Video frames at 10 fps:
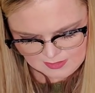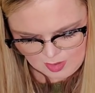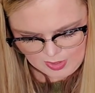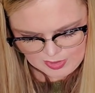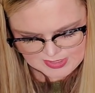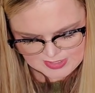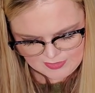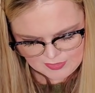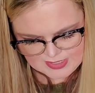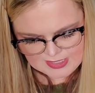Oh, here's
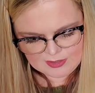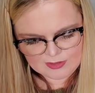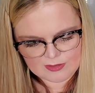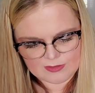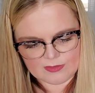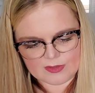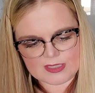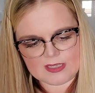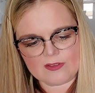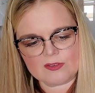another seal. Here's
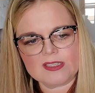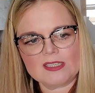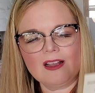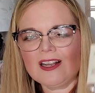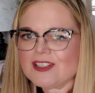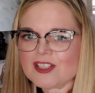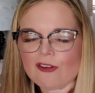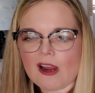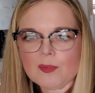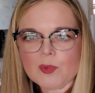another seal. I just
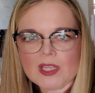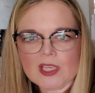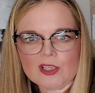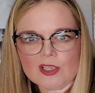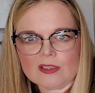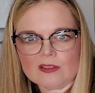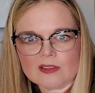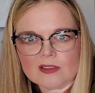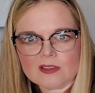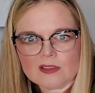grabbed what I could.
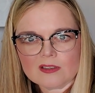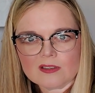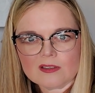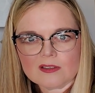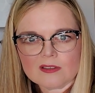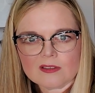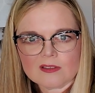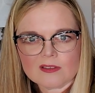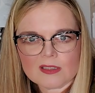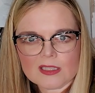
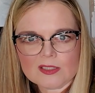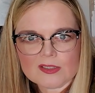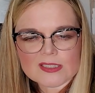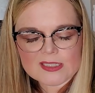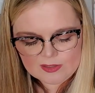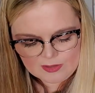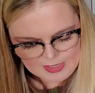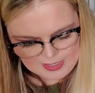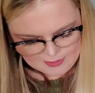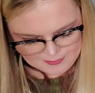Little seal
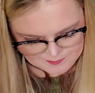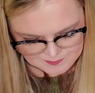there.